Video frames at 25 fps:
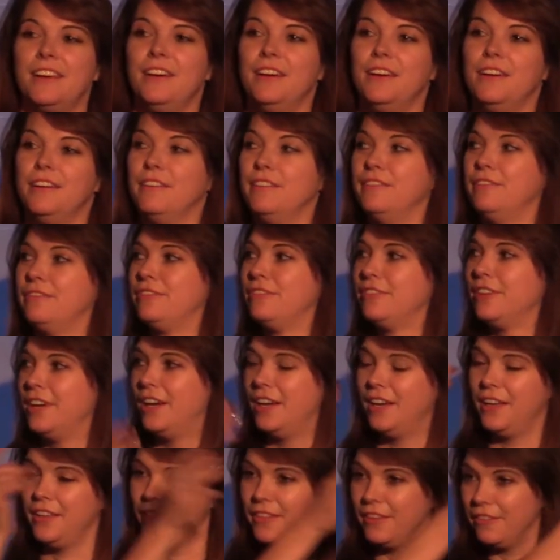of
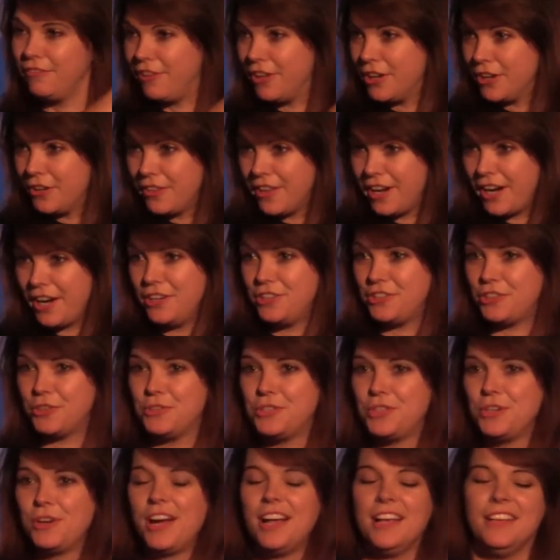uh, the funnel that I
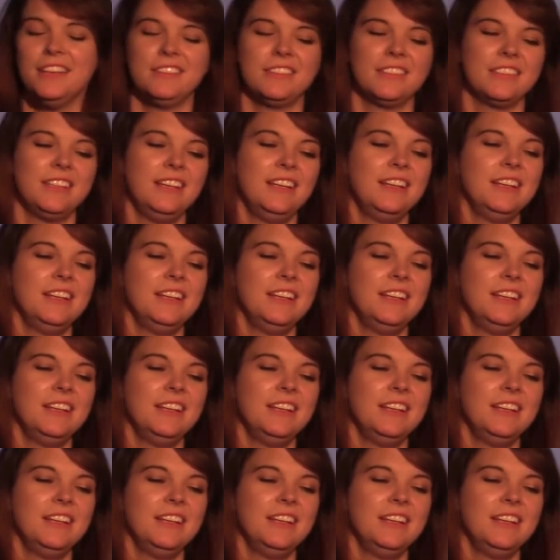showed you guys,